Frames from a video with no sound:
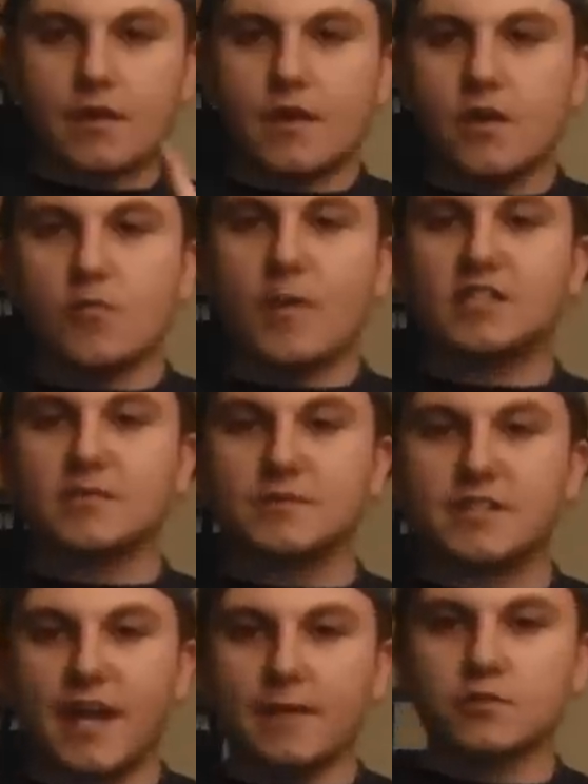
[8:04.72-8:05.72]
he'll mess up
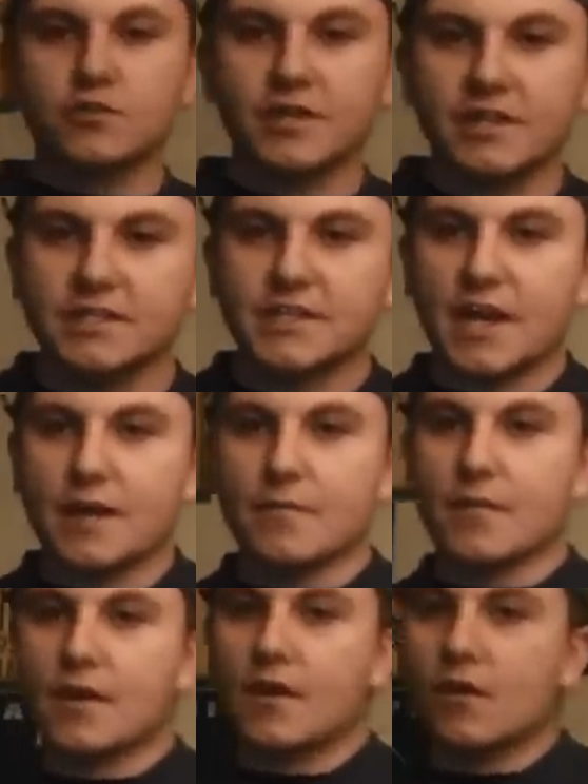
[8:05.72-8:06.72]
his hamstring in this
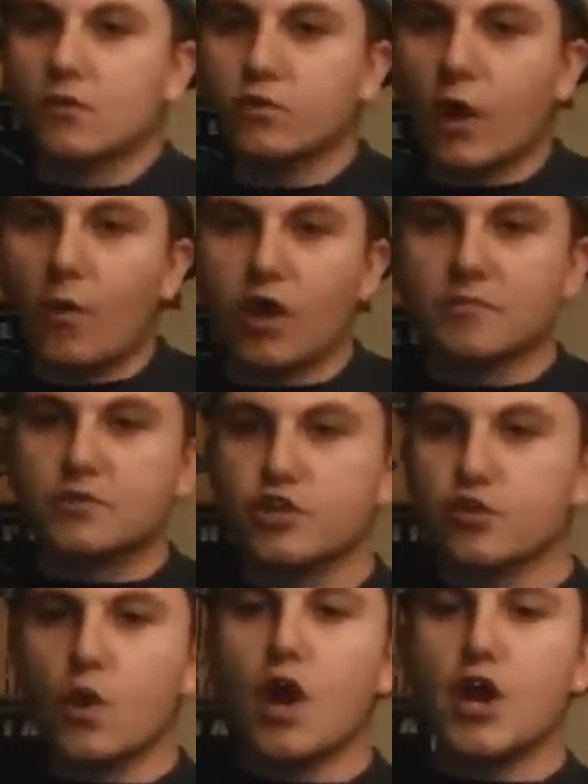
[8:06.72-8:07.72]
game. Do I want him
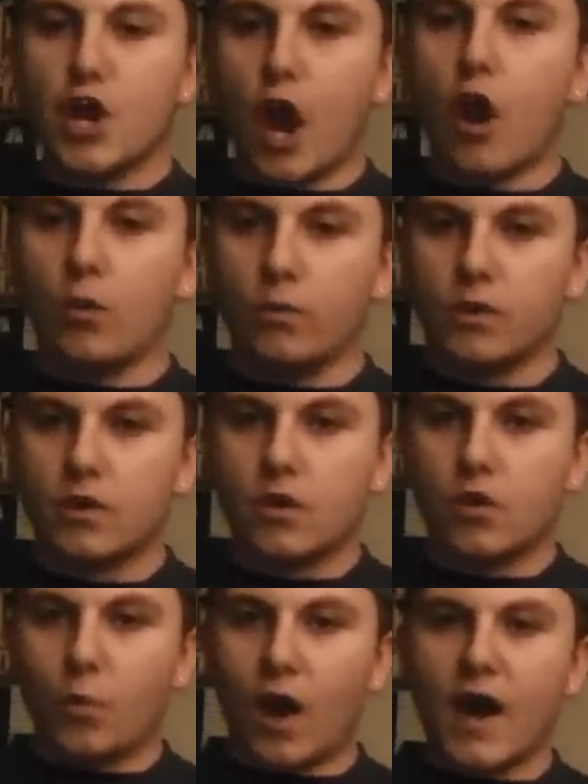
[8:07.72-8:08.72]
to? No.
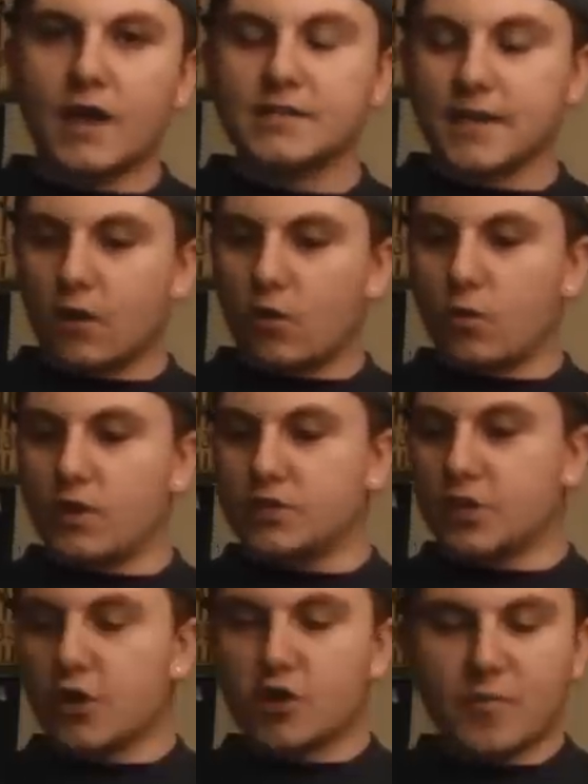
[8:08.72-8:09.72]
Why? Because I don't wish
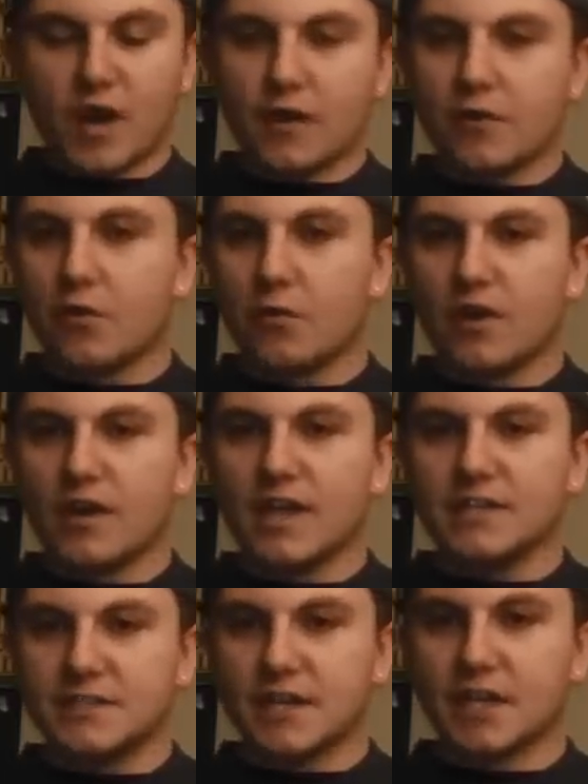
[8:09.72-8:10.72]
hurt upon no one,
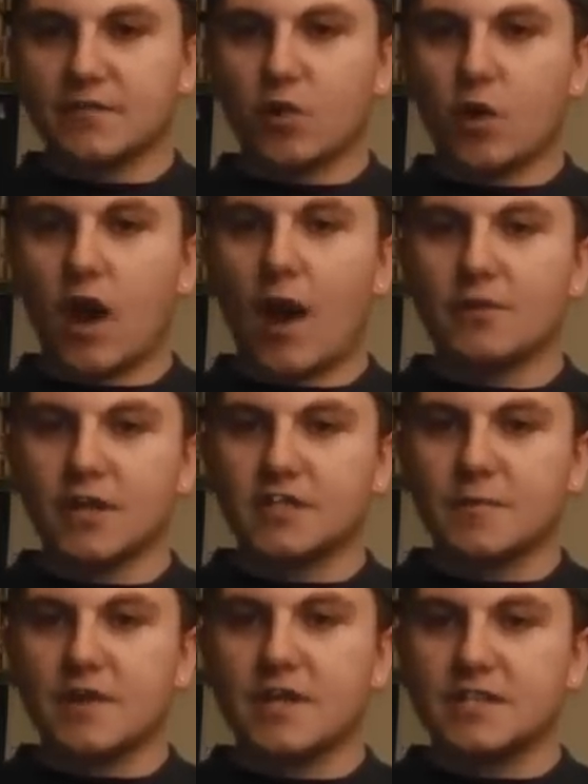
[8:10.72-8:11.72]
and second of all, I would like
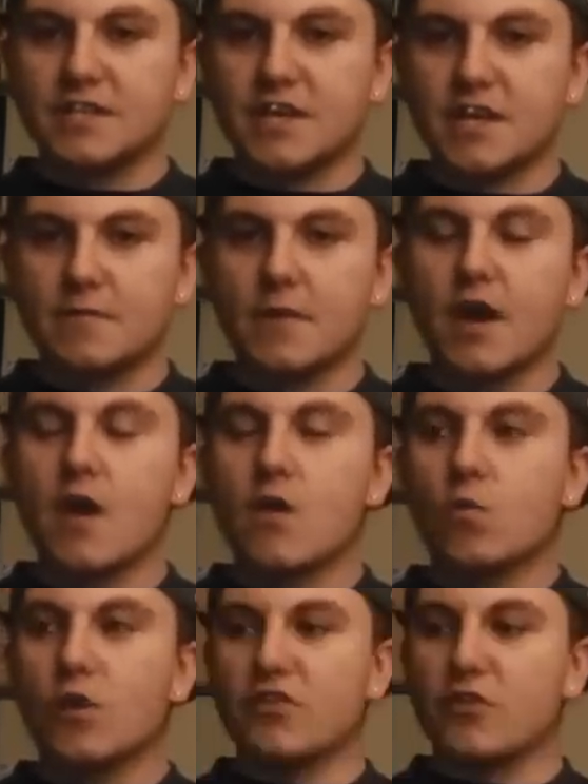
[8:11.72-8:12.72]
to beat a team
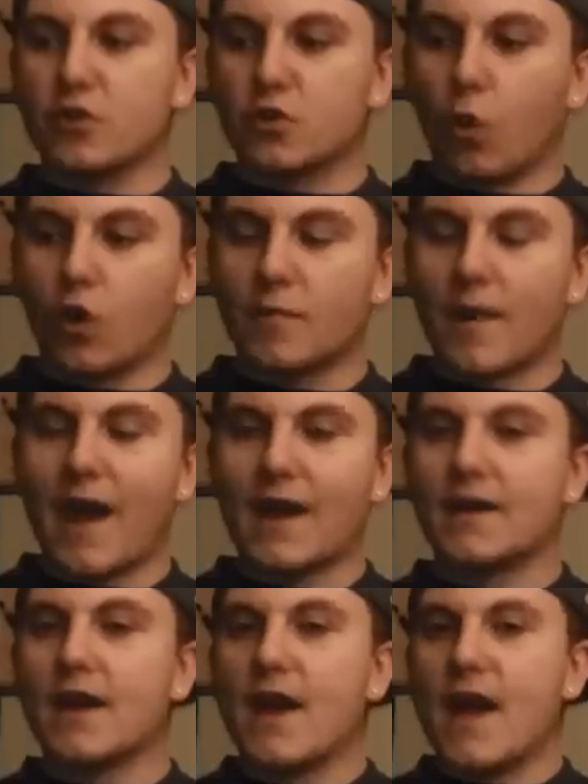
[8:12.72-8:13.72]
with their
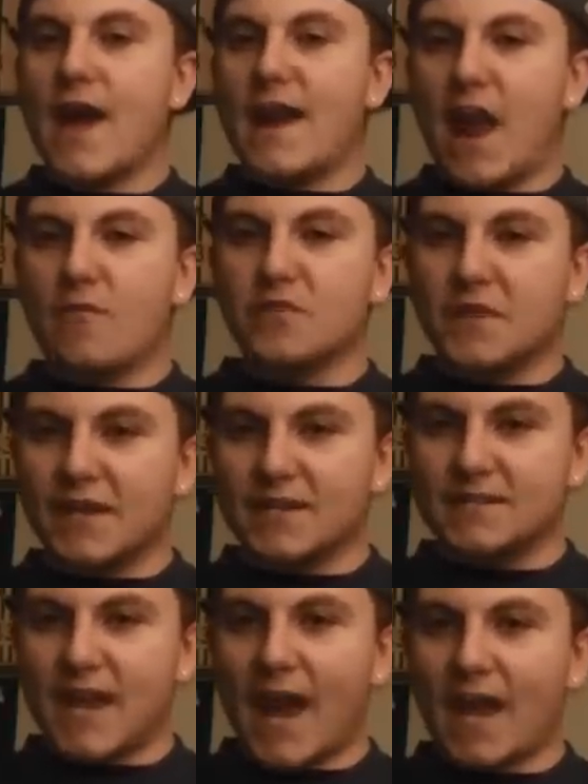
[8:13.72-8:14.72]
quarterback and everything
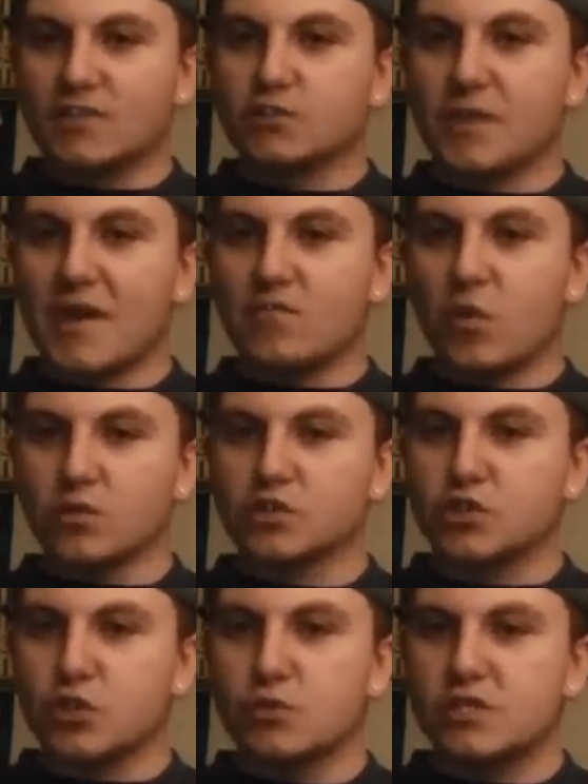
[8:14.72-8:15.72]
intact so they have no
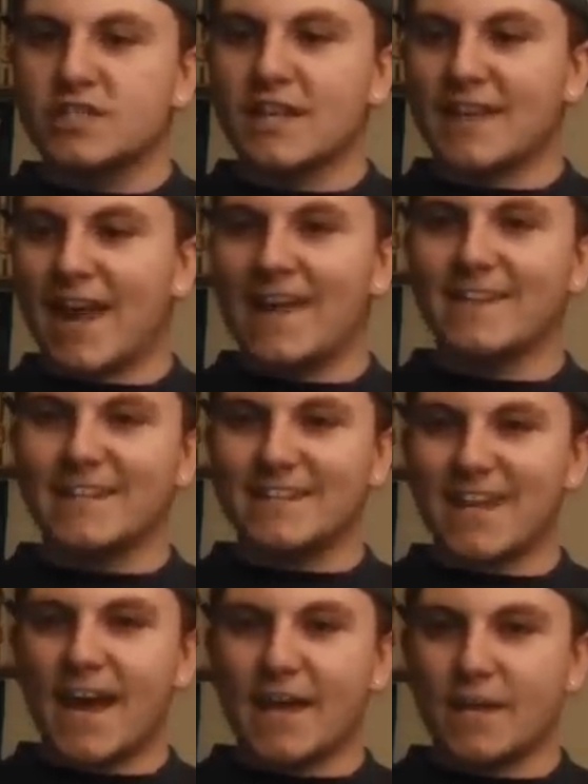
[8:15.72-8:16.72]
excuses at the end of the
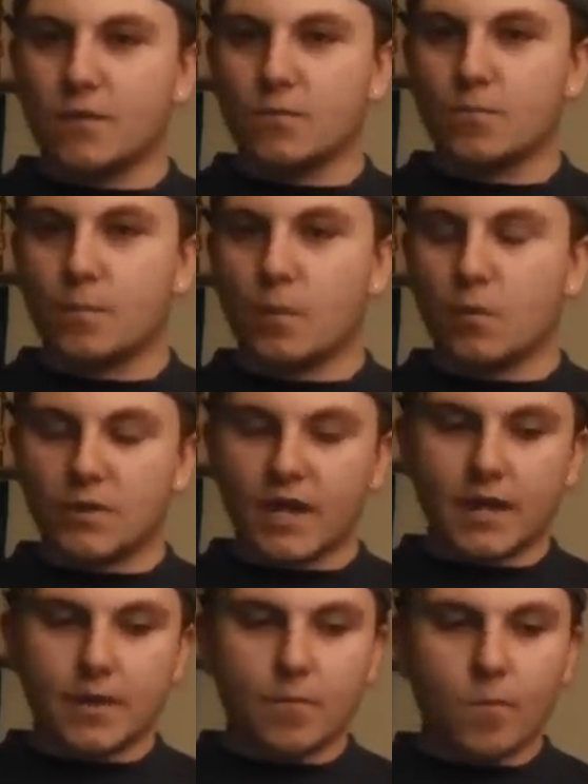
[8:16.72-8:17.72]
day.
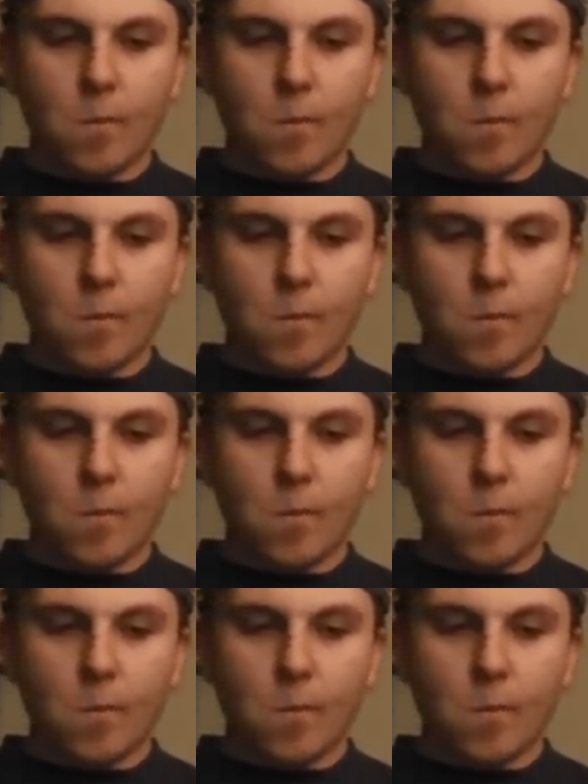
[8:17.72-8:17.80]
Okay?